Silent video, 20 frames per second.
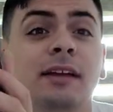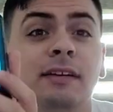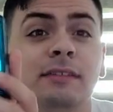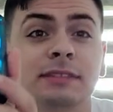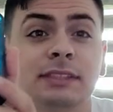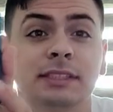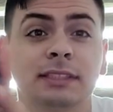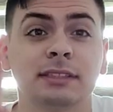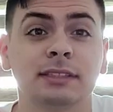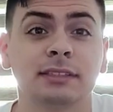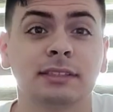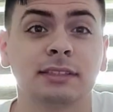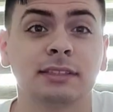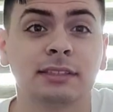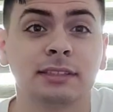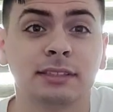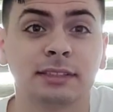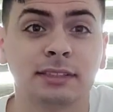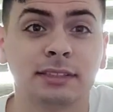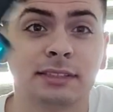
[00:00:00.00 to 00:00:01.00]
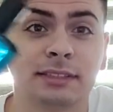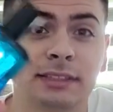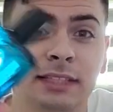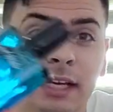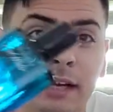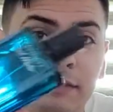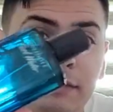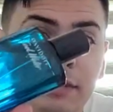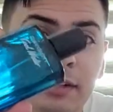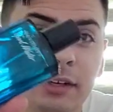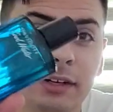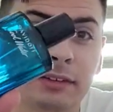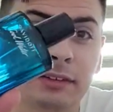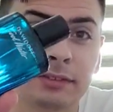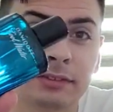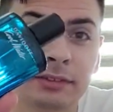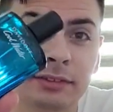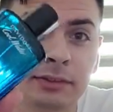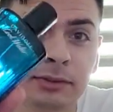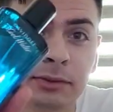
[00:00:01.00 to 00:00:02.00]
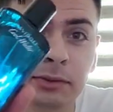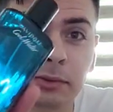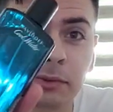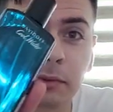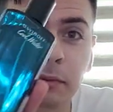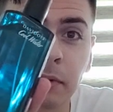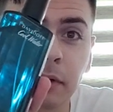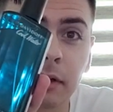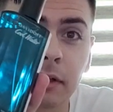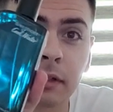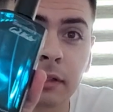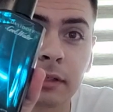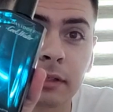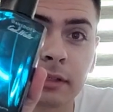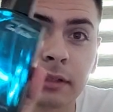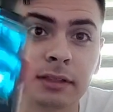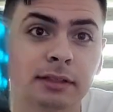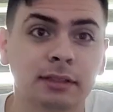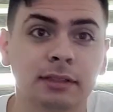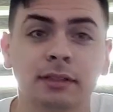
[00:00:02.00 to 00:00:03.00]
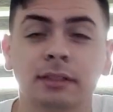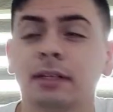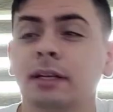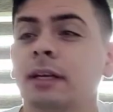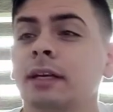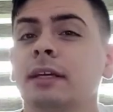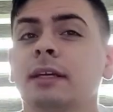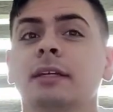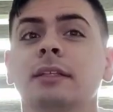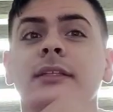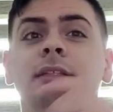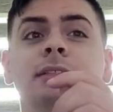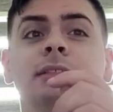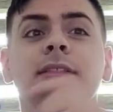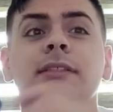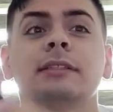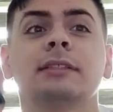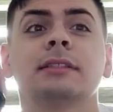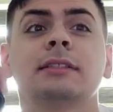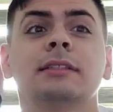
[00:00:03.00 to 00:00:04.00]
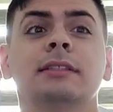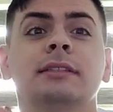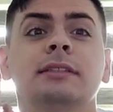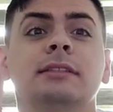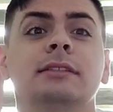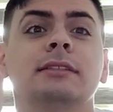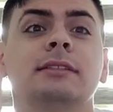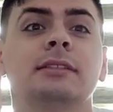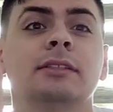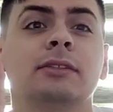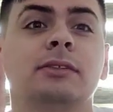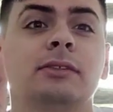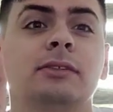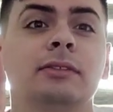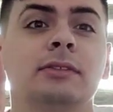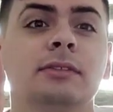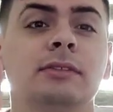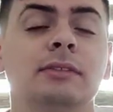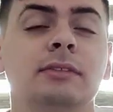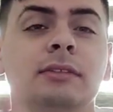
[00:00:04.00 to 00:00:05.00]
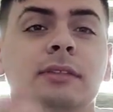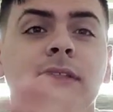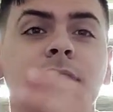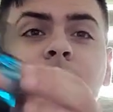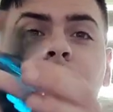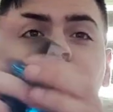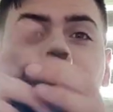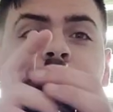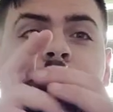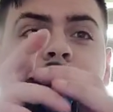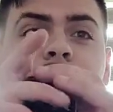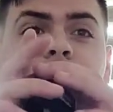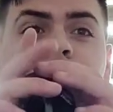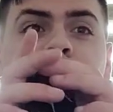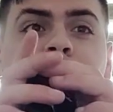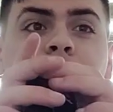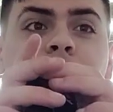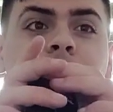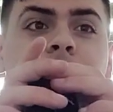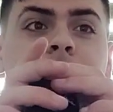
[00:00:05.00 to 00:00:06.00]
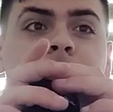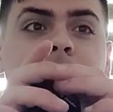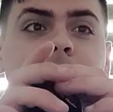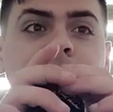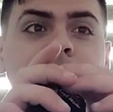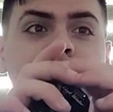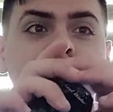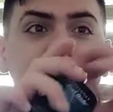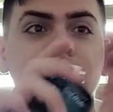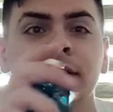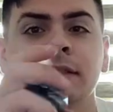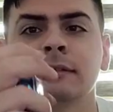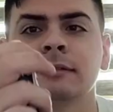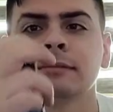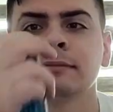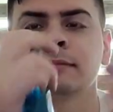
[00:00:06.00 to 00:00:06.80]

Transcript: love it. This is Davidoff Cool Water. Okay, listen, this is an old classic from 88.